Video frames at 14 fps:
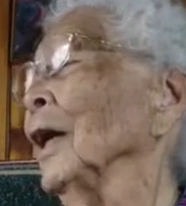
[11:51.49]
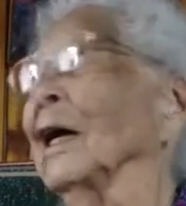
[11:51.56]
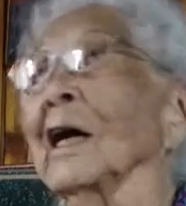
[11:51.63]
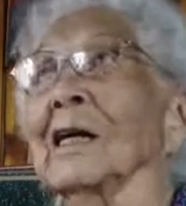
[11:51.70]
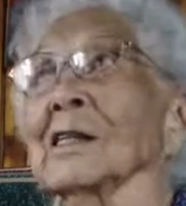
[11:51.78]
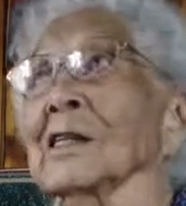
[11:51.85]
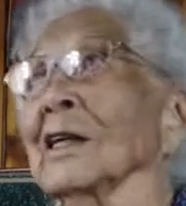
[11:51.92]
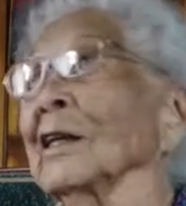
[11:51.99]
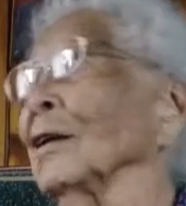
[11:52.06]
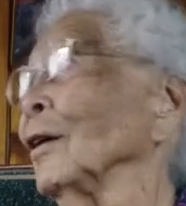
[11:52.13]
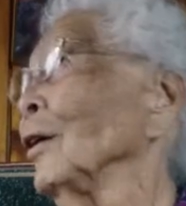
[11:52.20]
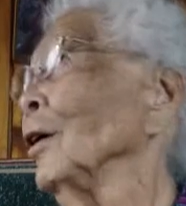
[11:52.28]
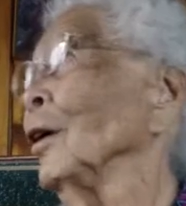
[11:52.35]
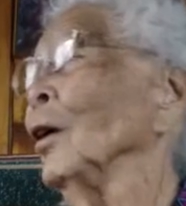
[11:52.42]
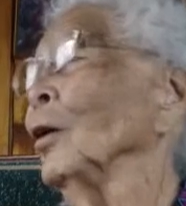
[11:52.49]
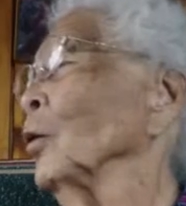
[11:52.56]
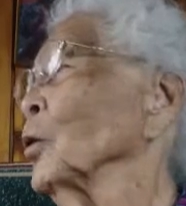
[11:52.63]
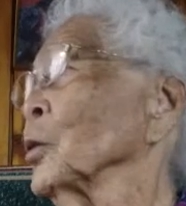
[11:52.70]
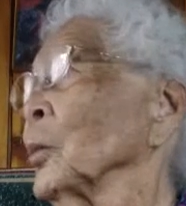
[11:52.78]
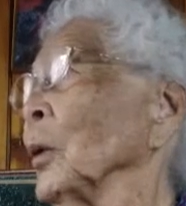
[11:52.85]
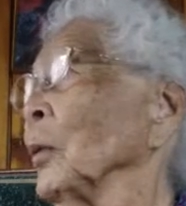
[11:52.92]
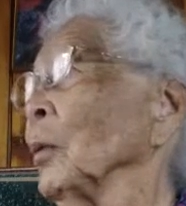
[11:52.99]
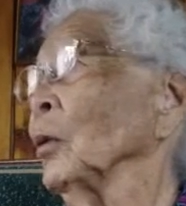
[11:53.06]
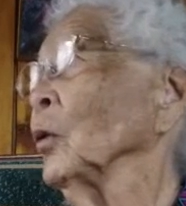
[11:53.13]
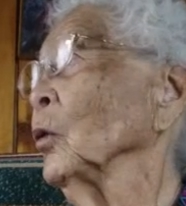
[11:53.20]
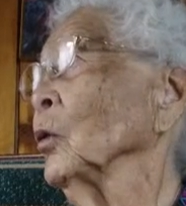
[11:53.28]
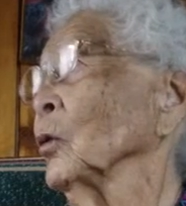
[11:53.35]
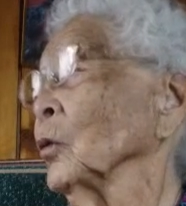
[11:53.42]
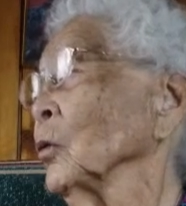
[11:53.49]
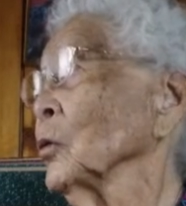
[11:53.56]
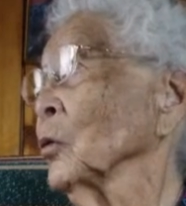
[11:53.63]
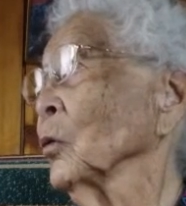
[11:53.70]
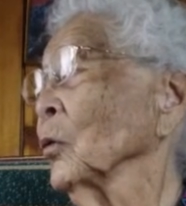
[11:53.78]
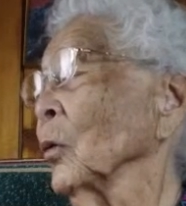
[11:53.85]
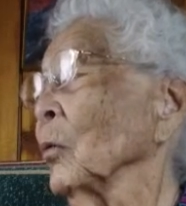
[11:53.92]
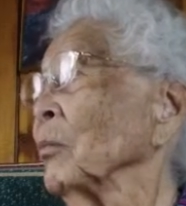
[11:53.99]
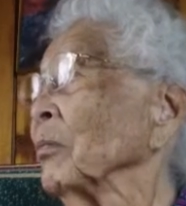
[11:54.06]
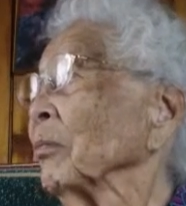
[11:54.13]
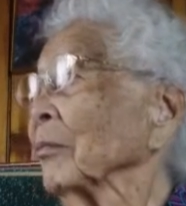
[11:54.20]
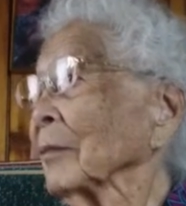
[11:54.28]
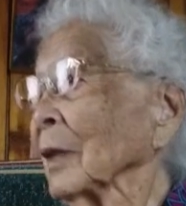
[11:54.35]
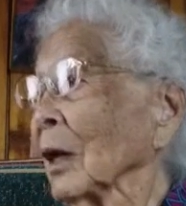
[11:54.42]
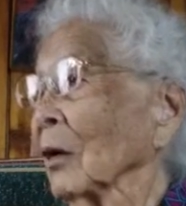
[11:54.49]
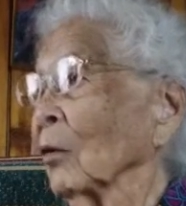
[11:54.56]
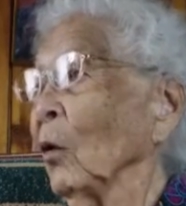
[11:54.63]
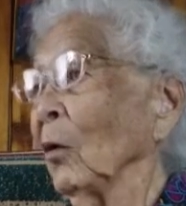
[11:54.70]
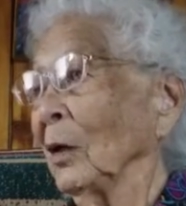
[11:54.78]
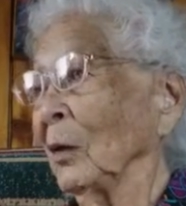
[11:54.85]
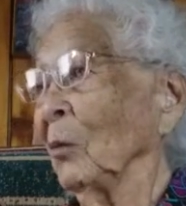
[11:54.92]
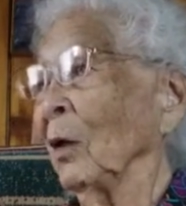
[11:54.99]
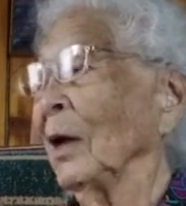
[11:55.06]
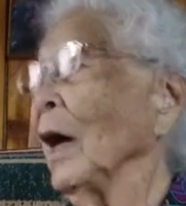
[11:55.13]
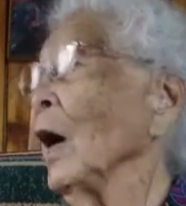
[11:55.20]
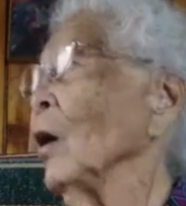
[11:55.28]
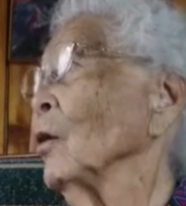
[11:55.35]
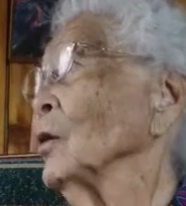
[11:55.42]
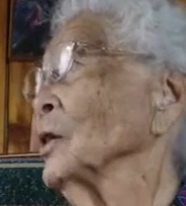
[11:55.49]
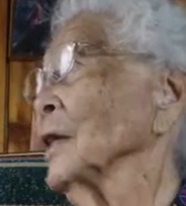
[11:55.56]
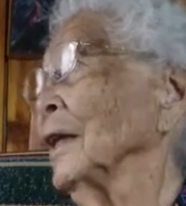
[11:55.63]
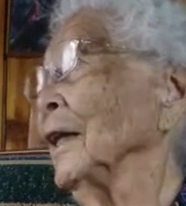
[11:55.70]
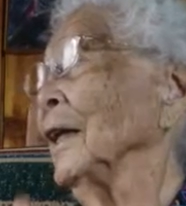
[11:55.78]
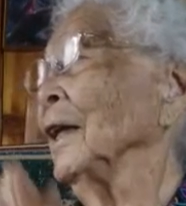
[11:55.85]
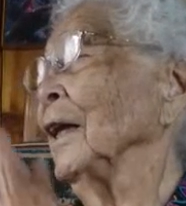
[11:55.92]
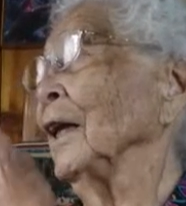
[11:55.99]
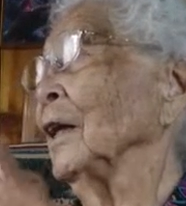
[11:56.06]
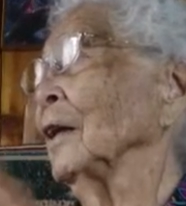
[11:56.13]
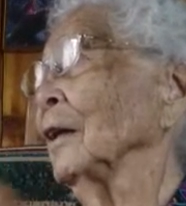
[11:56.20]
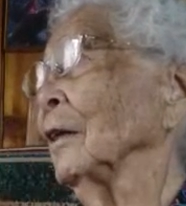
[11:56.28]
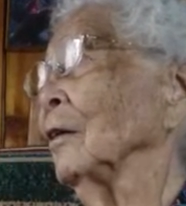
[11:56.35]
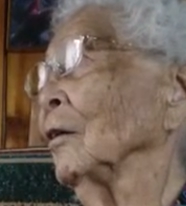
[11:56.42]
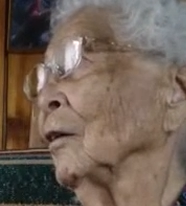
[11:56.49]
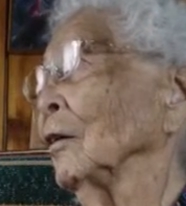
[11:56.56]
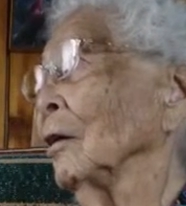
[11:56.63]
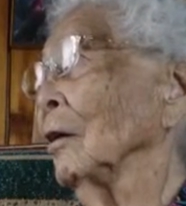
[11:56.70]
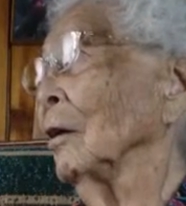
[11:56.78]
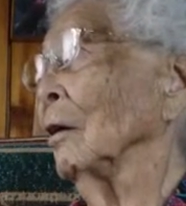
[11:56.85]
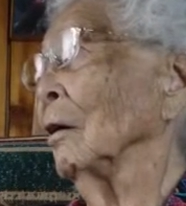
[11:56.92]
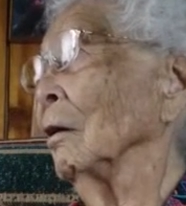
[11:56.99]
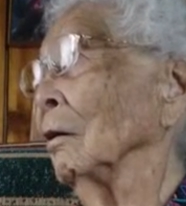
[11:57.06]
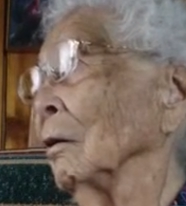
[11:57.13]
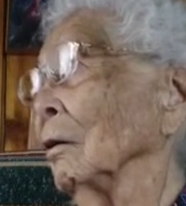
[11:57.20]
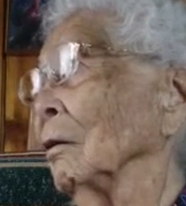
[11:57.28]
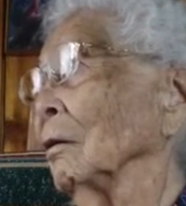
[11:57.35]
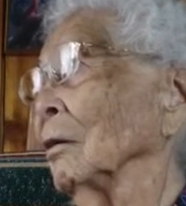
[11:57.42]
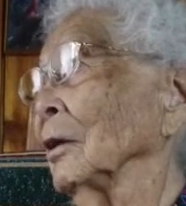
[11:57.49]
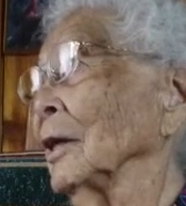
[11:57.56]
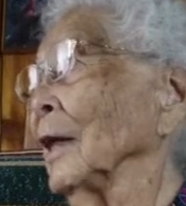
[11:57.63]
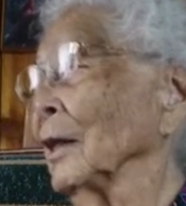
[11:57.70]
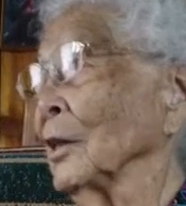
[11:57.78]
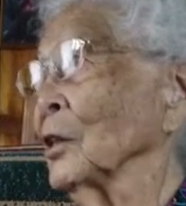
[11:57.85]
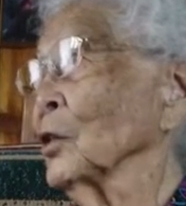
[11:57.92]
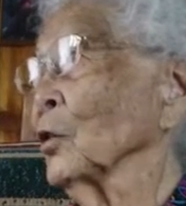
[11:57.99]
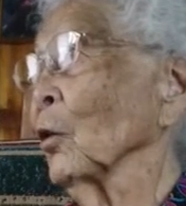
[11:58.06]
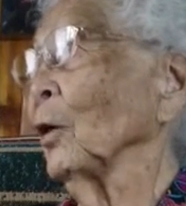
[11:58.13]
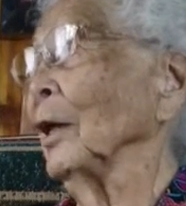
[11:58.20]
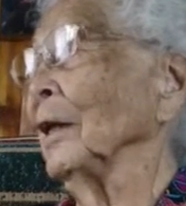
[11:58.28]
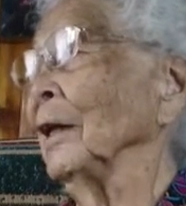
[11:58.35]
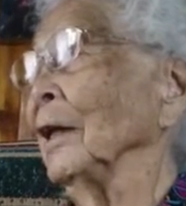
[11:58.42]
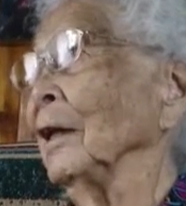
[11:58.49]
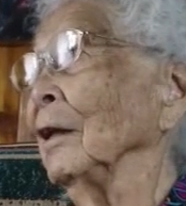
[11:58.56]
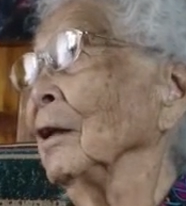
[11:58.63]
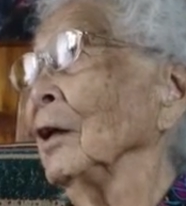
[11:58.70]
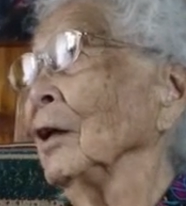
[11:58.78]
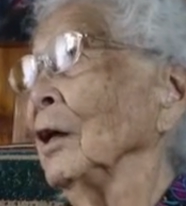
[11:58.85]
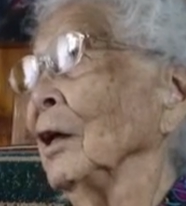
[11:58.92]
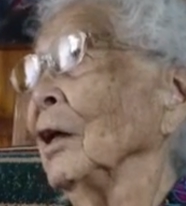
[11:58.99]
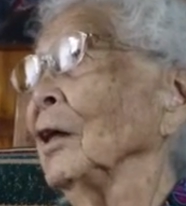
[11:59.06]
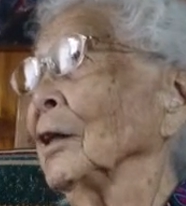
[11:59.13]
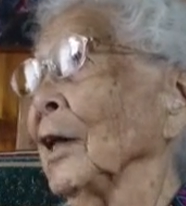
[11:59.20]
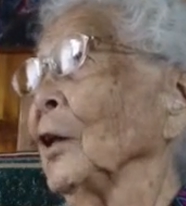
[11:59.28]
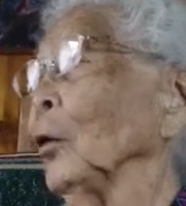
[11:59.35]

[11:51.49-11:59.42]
Like I said, those people used to go in one house, and then they tell the story, and they